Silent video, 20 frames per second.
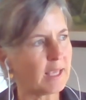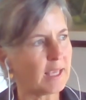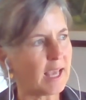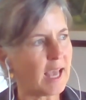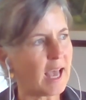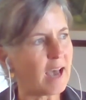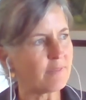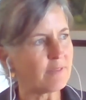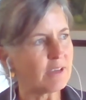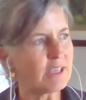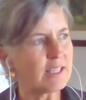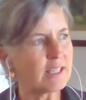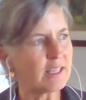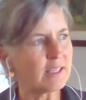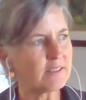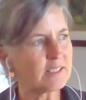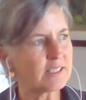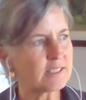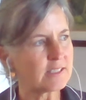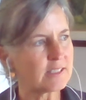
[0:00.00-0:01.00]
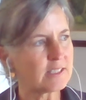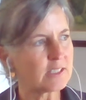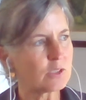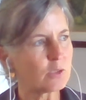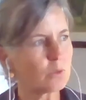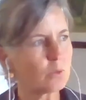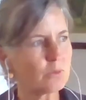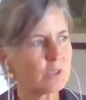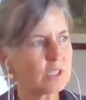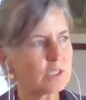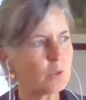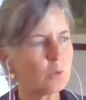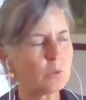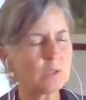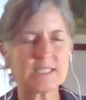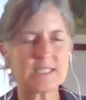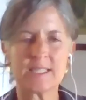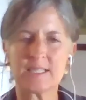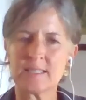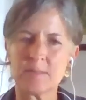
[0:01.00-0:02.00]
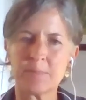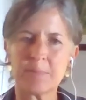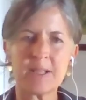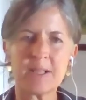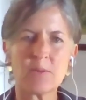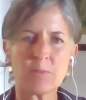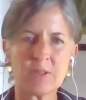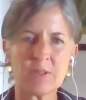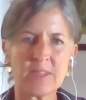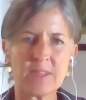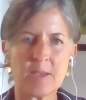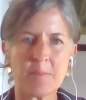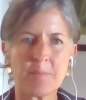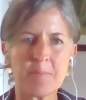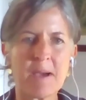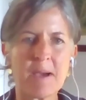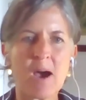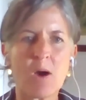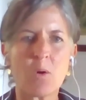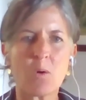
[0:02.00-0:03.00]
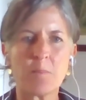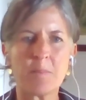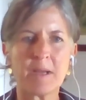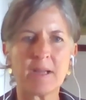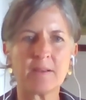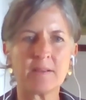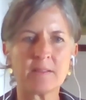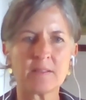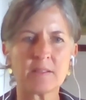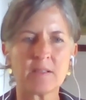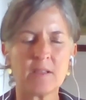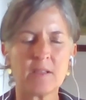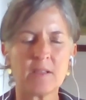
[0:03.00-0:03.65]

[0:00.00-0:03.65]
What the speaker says: Having this whole discipline with the empowerment.